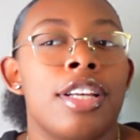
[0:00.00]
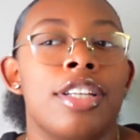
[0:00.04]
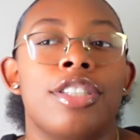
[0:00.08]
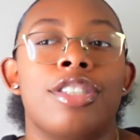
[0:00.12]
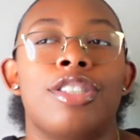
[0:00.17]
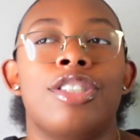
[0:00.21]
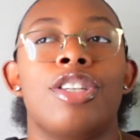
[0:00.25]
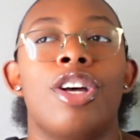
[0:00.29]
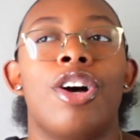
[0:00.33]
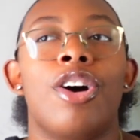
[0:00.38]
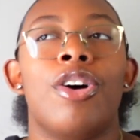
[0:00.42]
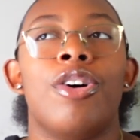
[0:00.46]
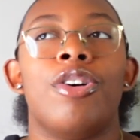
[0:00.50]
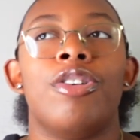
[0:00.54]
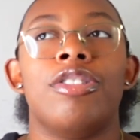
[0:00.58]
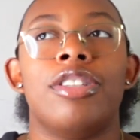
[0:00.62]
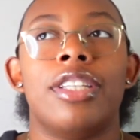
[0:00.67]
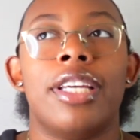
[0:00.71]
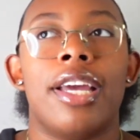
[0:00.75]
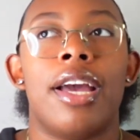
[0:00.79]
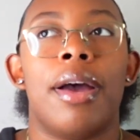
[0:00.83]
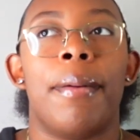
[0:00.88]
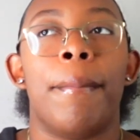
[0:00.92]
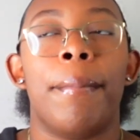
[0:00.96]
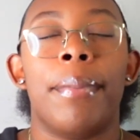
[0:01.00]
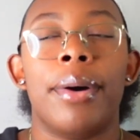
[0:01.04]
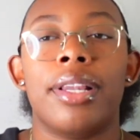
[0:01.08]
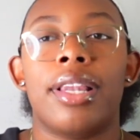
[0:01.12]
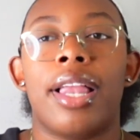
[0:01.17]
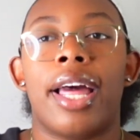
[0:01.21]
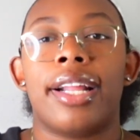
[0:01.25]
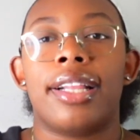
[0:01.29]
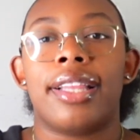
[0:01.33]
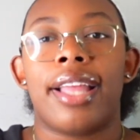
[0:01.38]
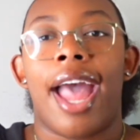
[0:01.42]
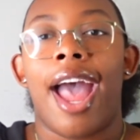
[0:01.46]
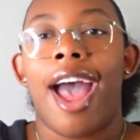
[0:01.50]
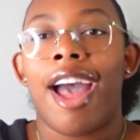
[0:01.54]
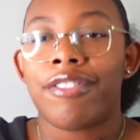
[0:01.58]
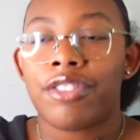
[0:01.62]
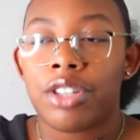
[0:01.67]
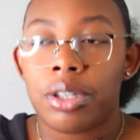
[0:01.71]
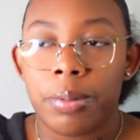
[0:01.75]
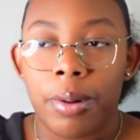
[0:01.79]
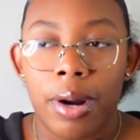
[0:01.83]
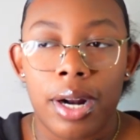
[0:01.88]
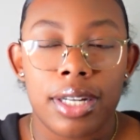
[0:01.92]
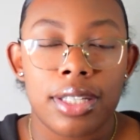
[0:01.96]
So yeah, but like the
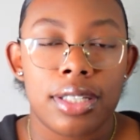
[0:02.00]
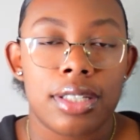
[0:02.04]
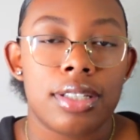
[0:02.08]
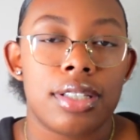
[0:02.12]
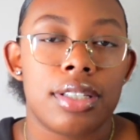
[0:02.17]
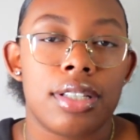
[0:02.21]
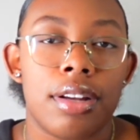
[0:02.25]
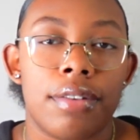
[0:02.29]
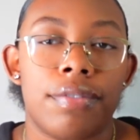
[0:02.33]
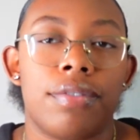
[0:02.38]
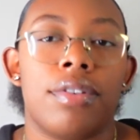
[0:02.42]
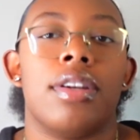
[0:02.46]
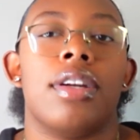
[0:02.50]
after parties and stuff,